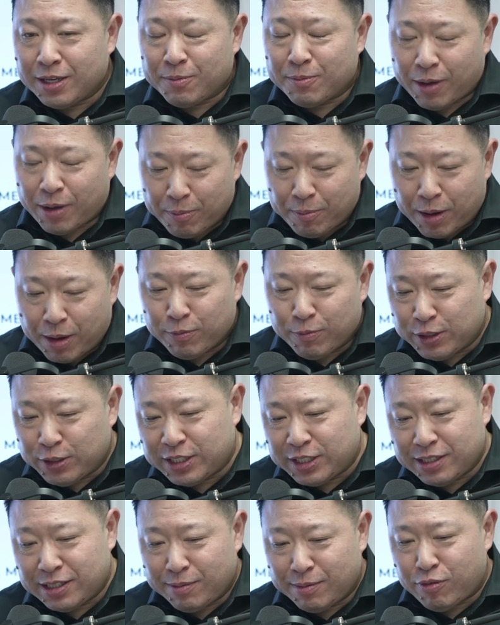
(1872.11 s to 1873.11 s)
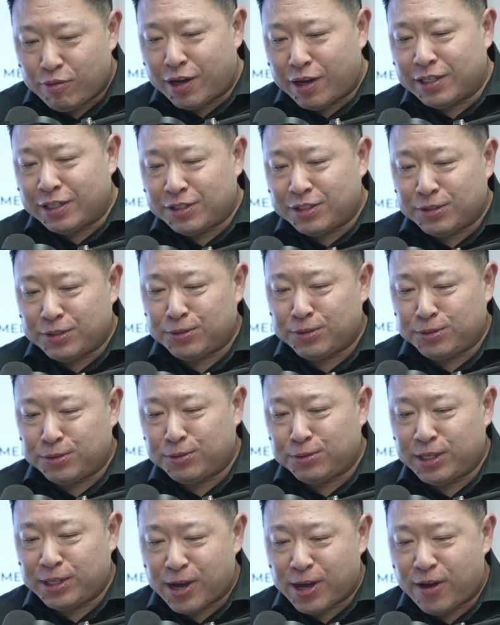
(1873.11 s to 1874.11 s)
my mom recently brought it
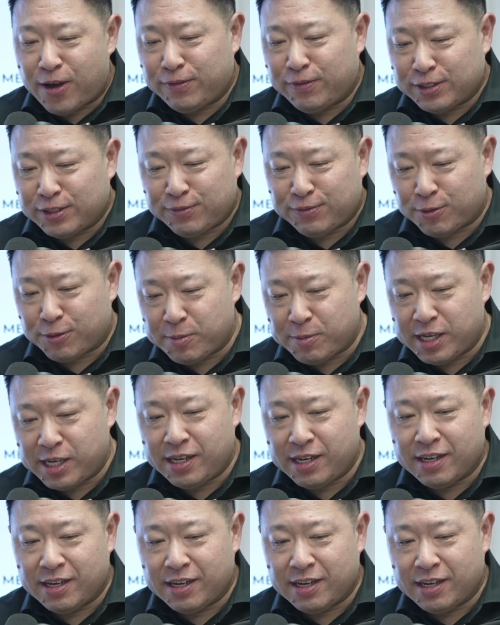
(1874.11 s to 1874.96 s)
to the office for me,